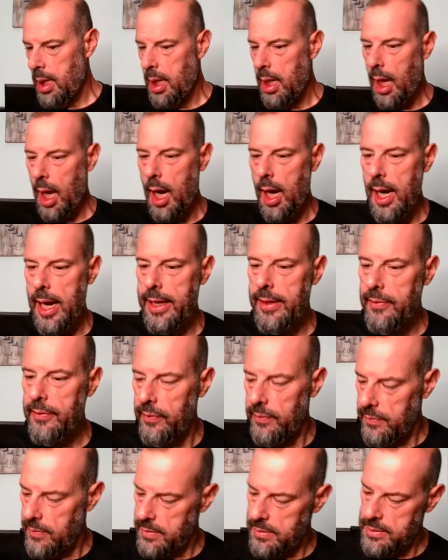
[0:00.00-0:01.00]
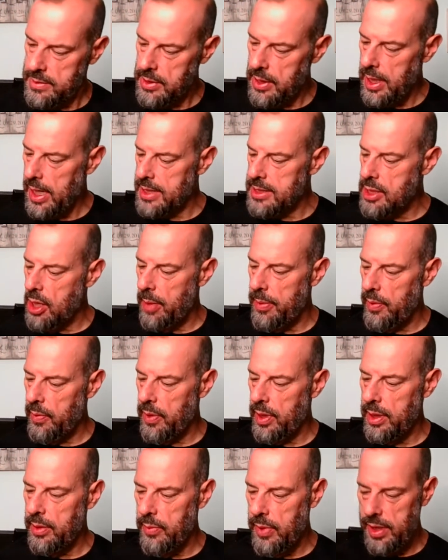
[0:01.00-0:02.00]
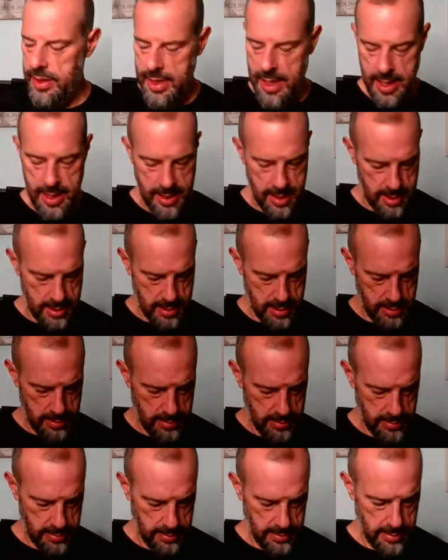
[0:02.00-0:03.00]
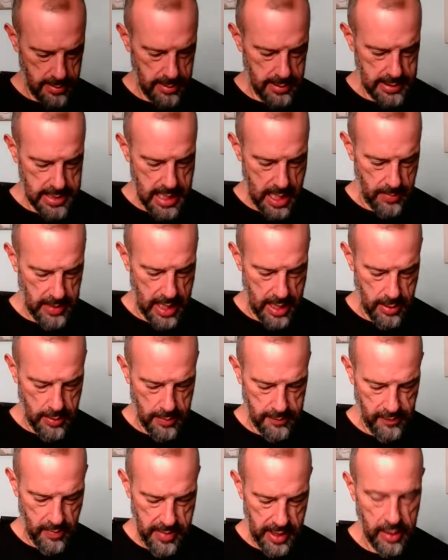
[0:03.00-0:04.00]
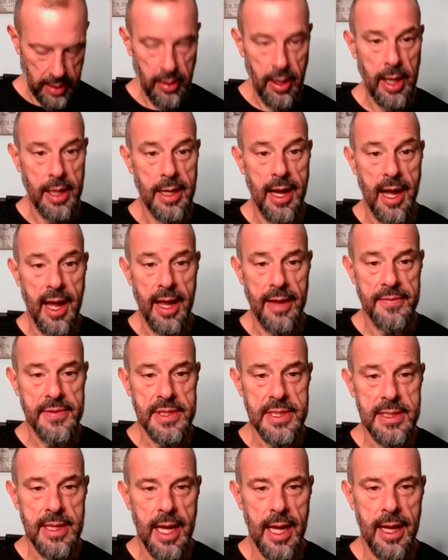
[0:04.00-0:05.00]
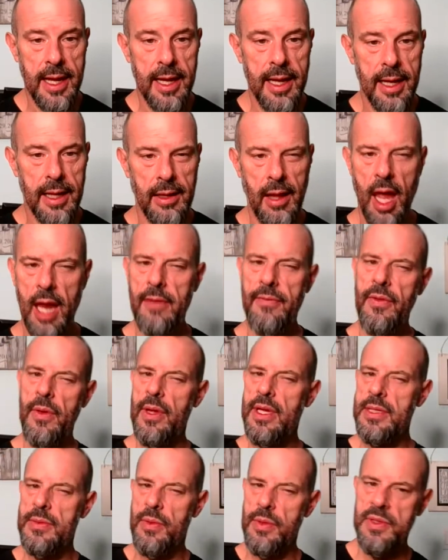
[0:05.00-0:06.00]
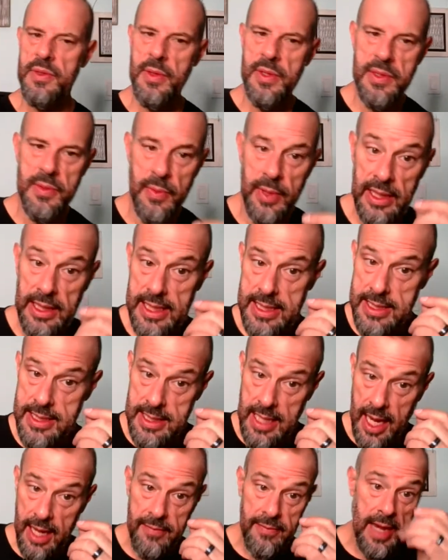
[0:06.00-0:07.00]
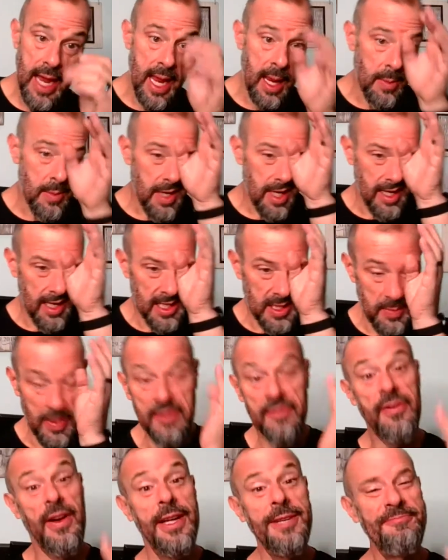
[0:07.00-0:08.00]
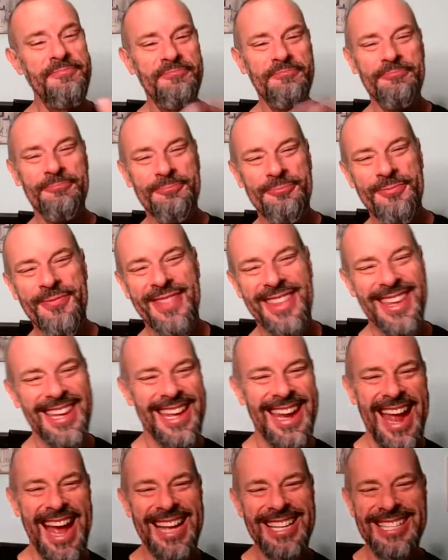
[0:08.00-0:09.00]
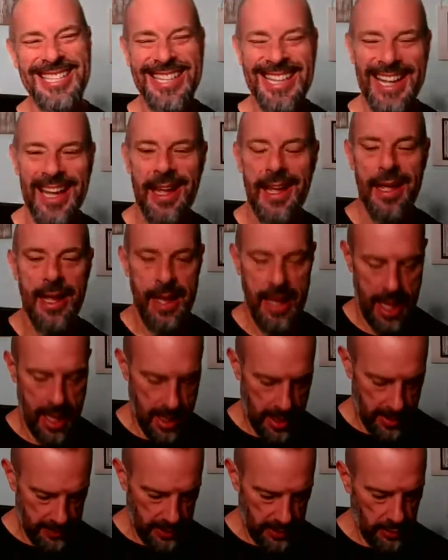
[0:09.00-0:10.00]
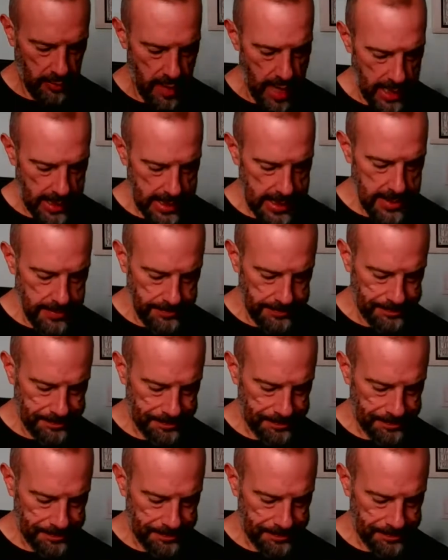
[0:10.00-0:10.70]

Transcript: All right. So you guys know I've been working with Sam Lau over at Migron Knives. A lot of his most recent releases I have named. It's been fun. It has. The Karaki.